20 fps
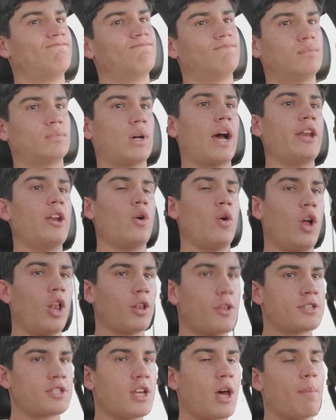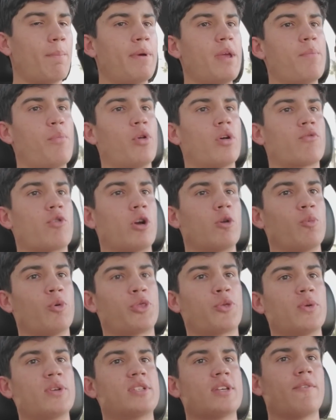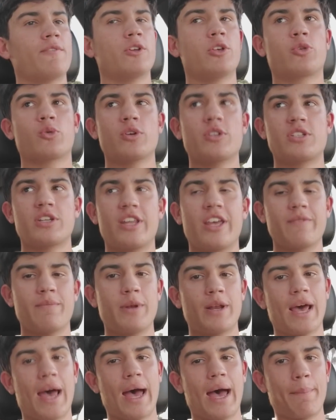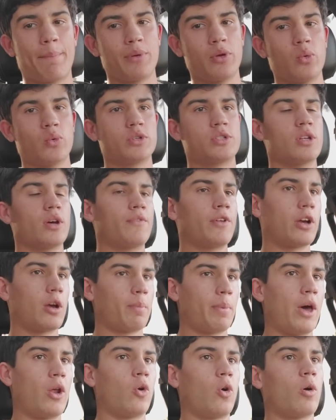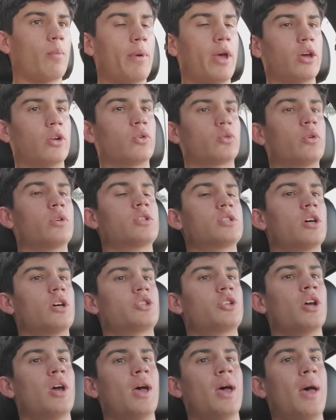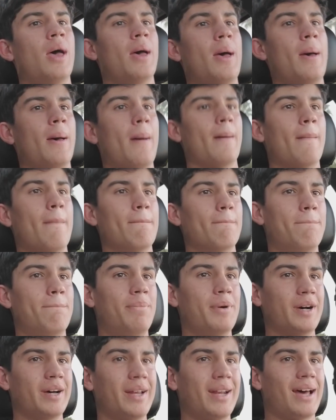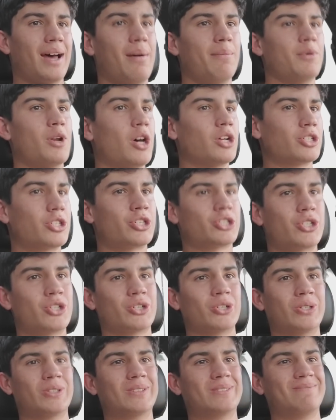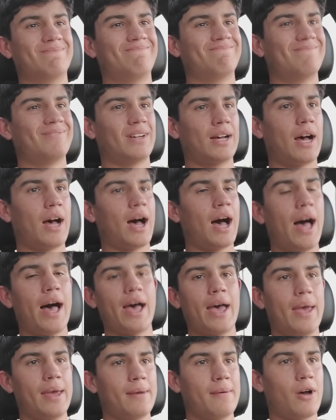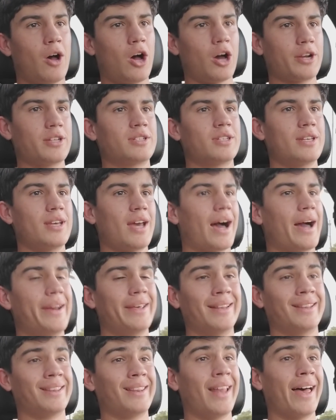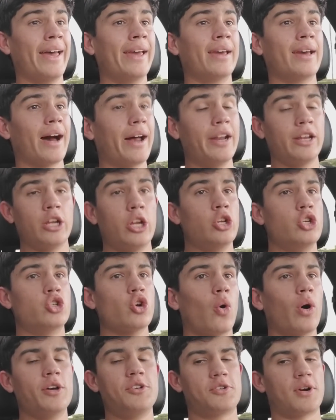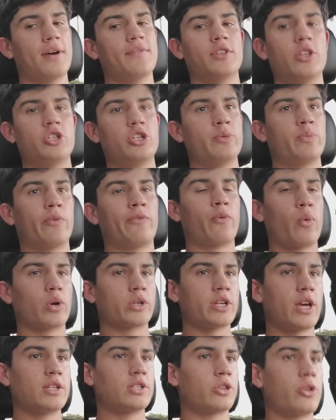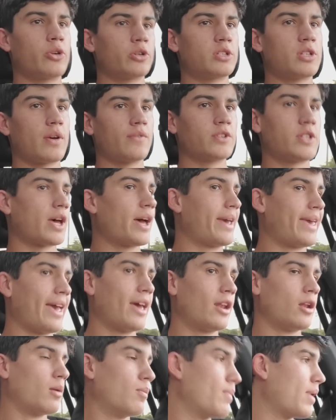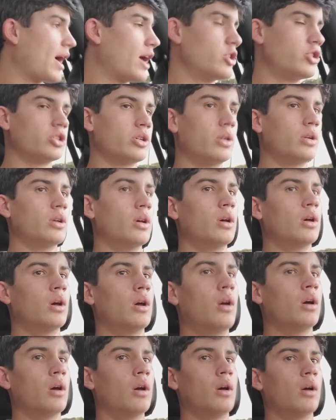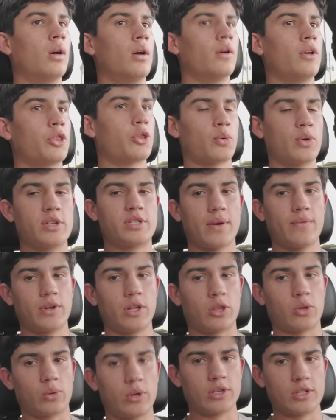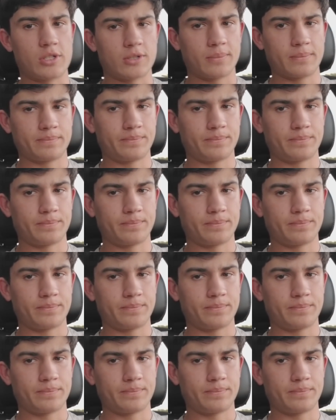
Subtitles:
I know some people have run them with 373s and they've been happy with stuff like a pedal commander and such, but I'm not sure. I honestly, I didn't enjoy driving the Jeep with 410s and 37s. I can't imagine 373s.